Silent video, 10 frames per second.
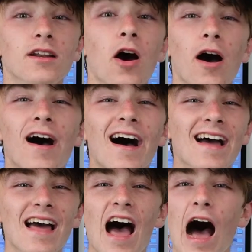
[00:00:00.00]
No,
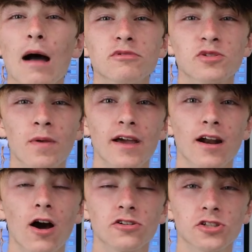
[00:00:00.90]
I'm just playing.
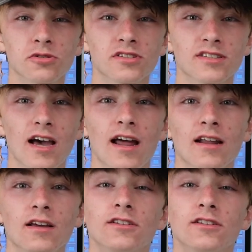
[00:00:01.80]
All jokes aside.